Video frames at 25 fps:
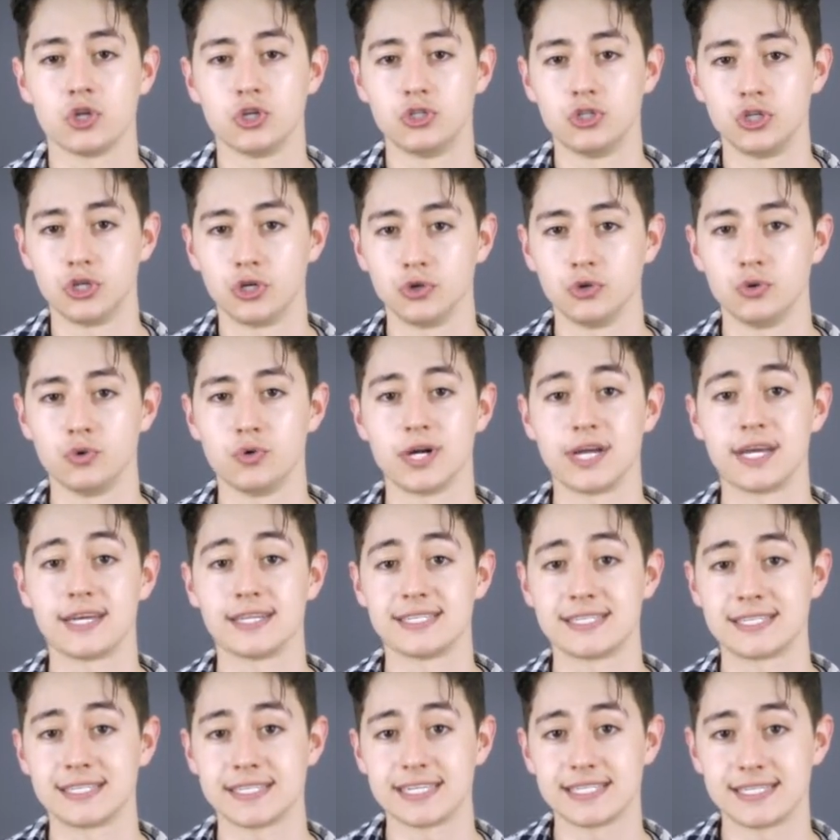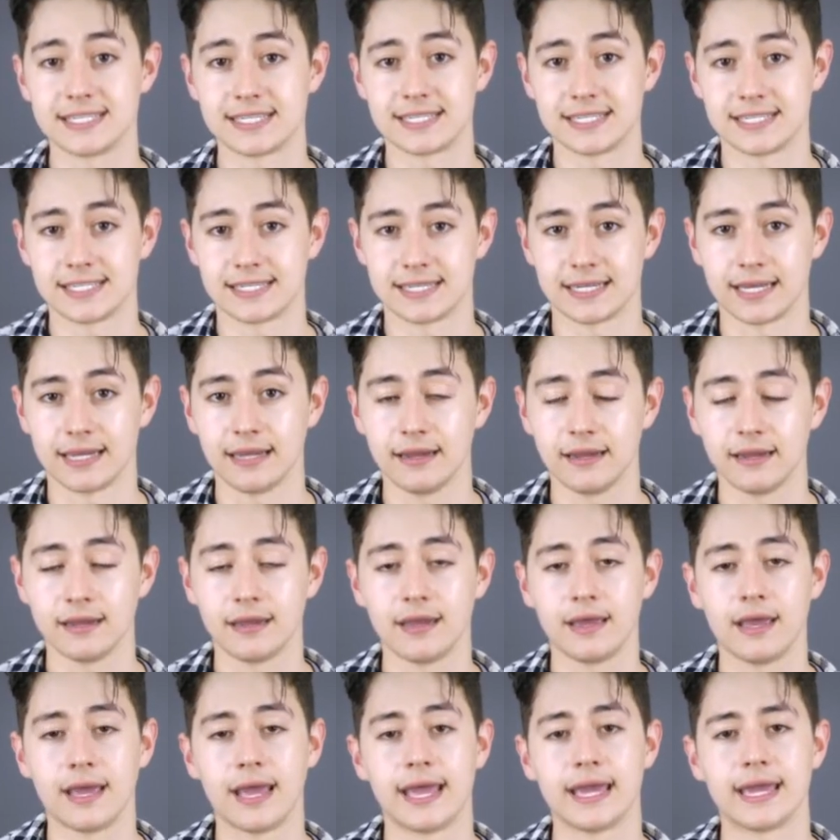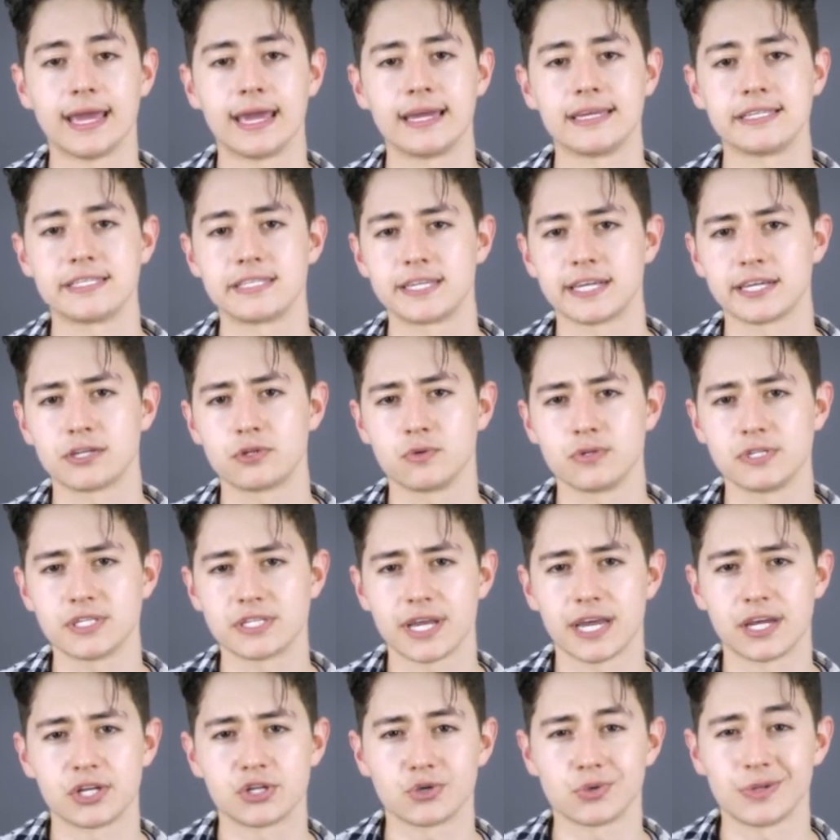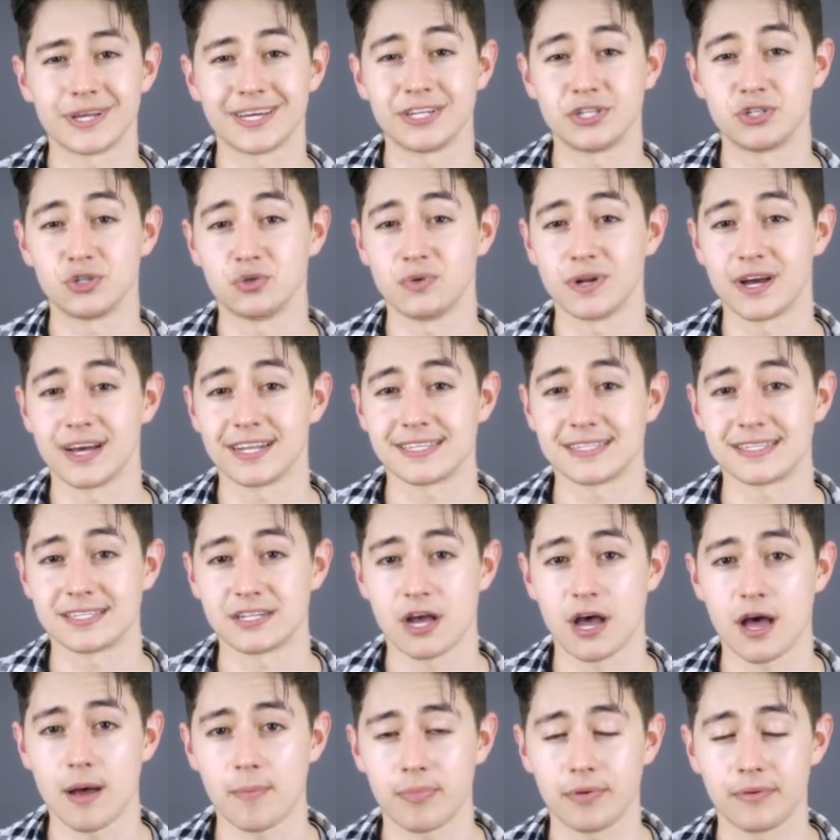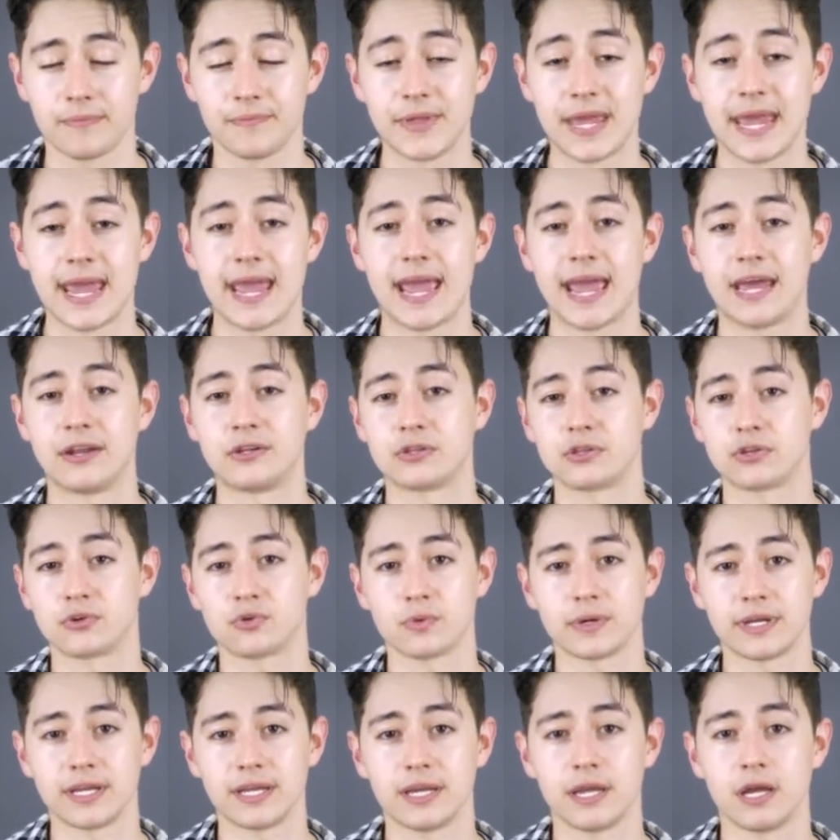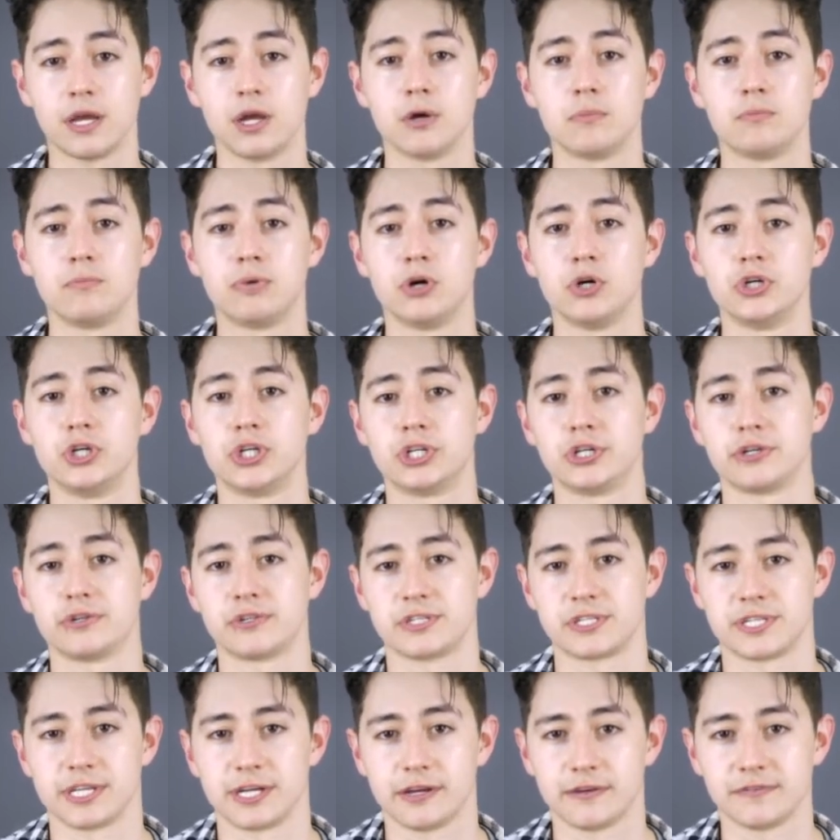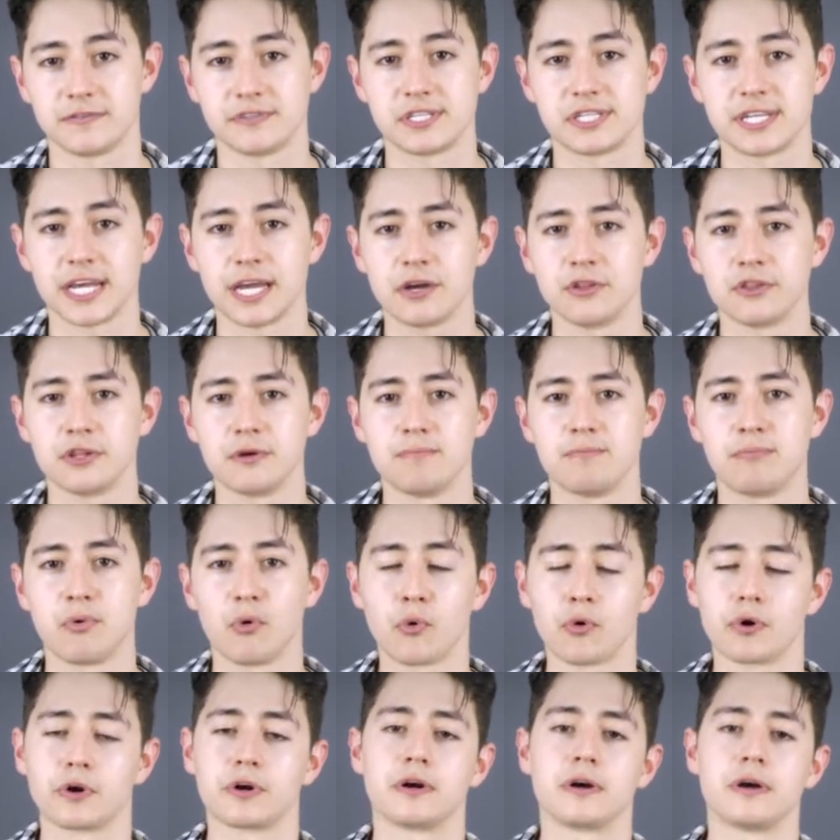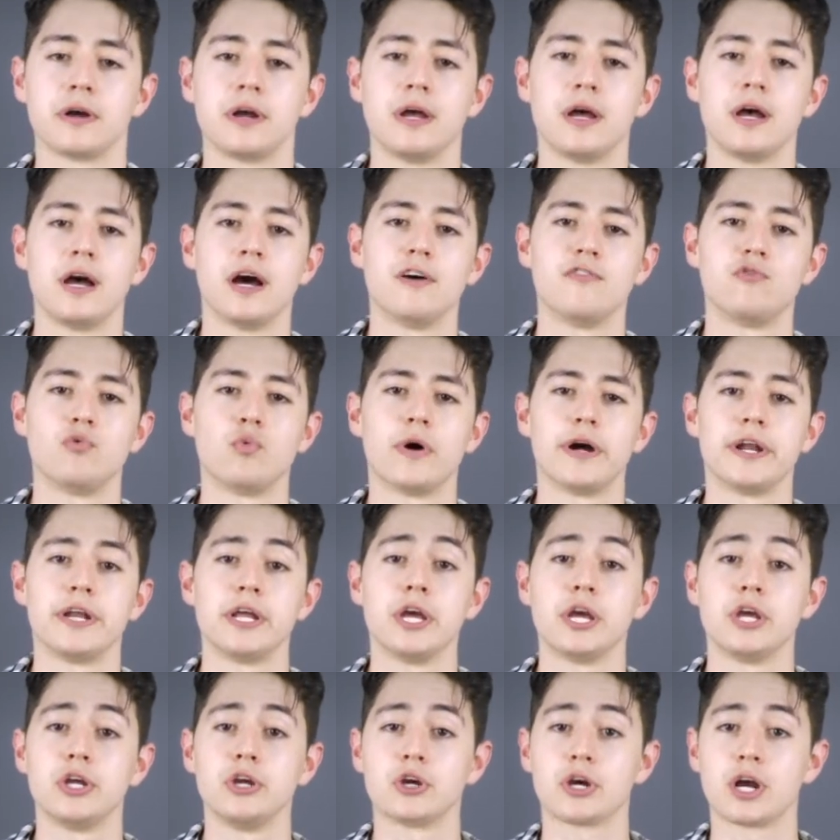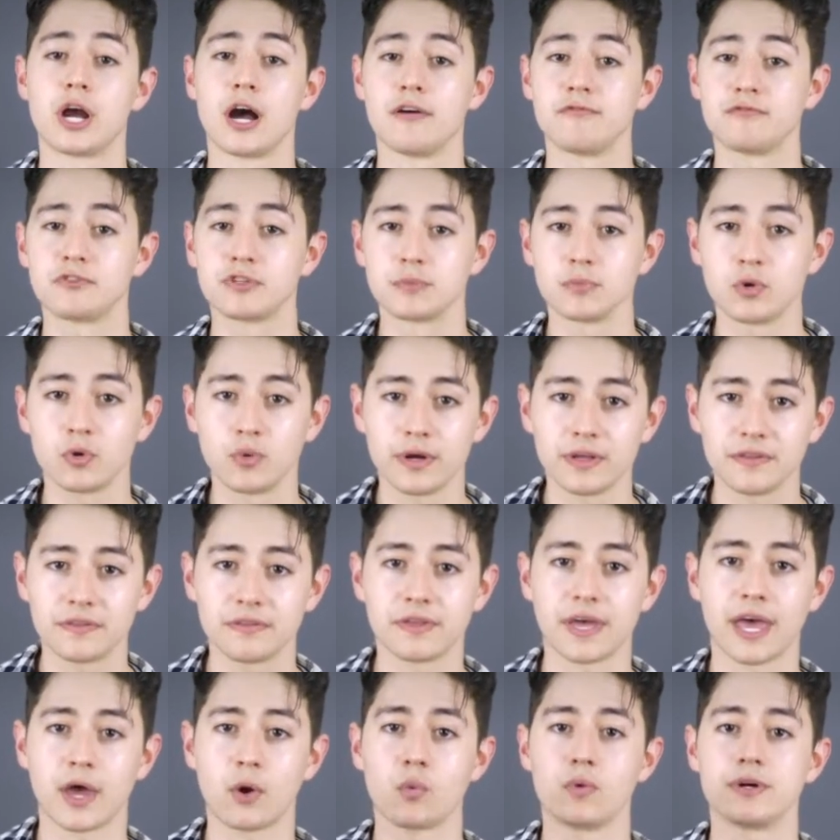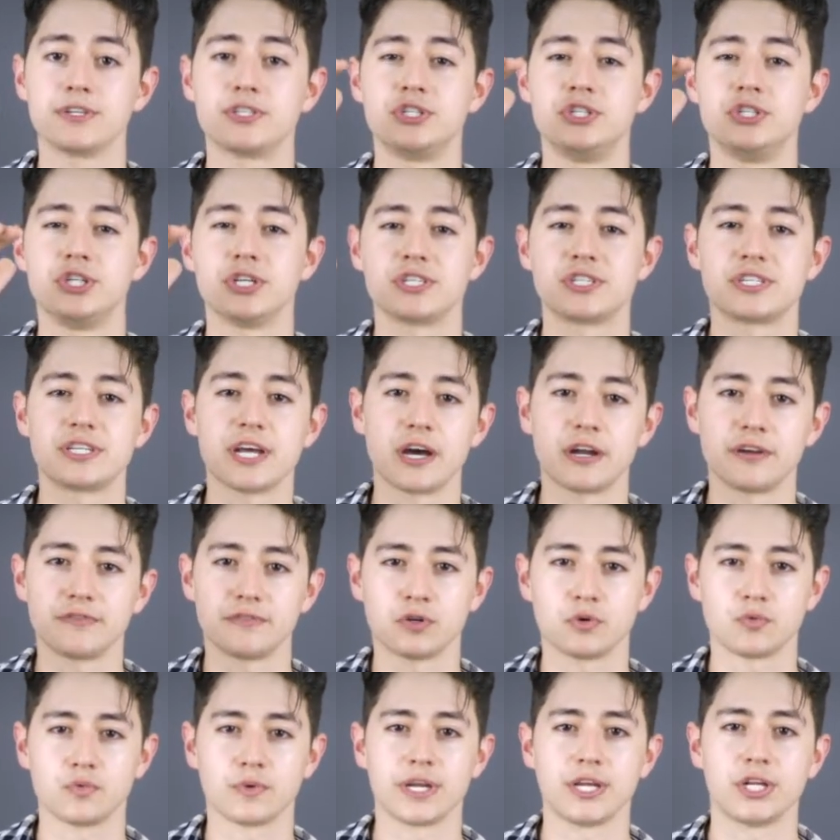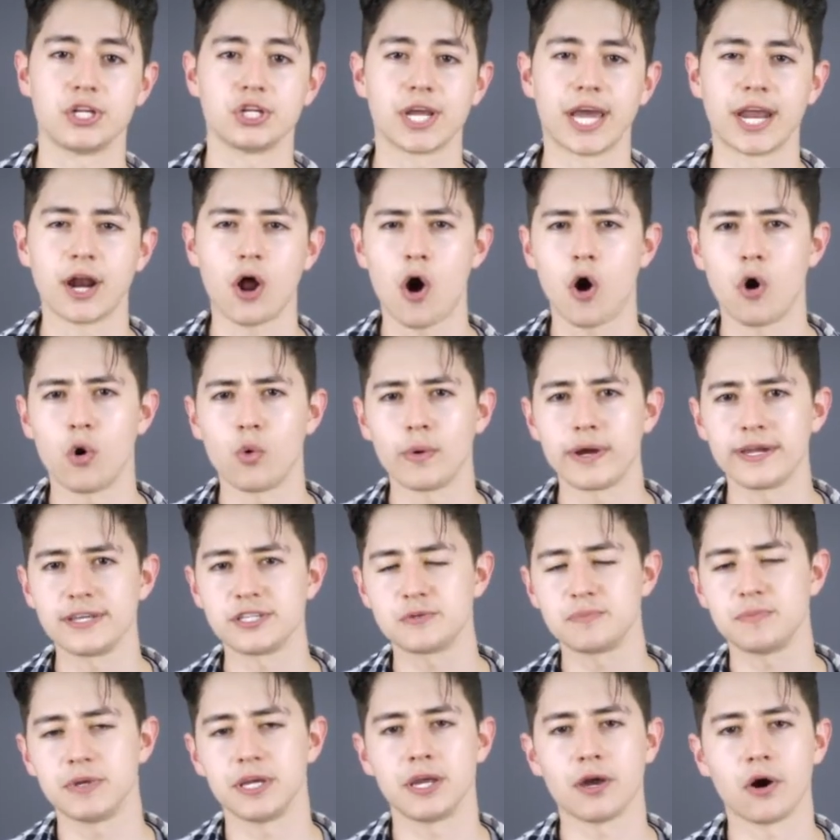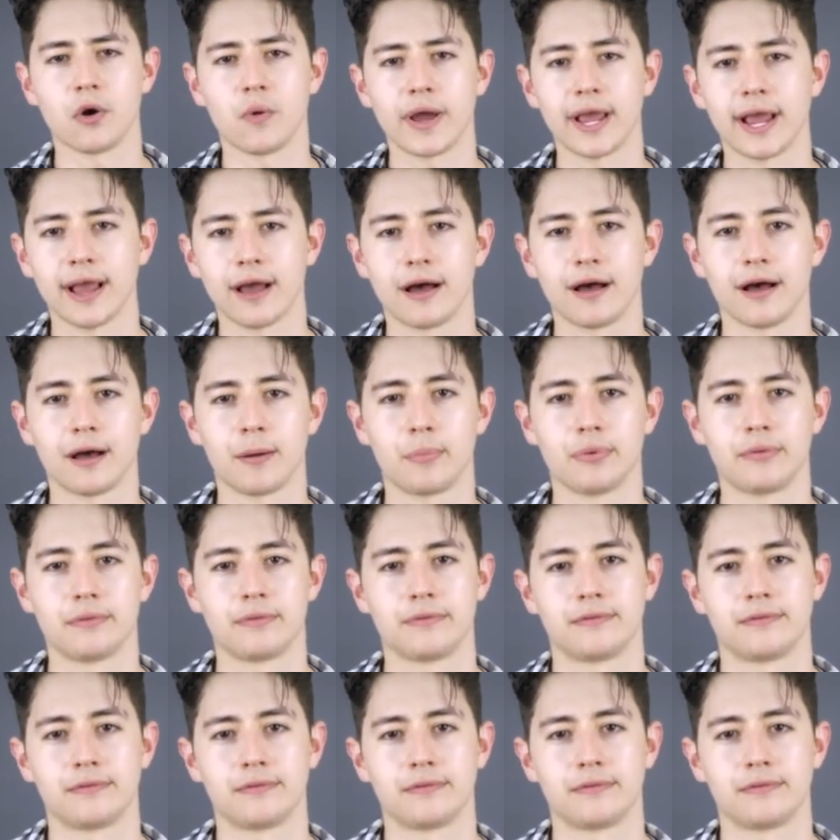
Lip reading: 2, consistency, aka stick to a schedule and do not stop. And 3, push yourself. Stay on the border of what you're comfortable with and what's just out of your reach, and always be going up.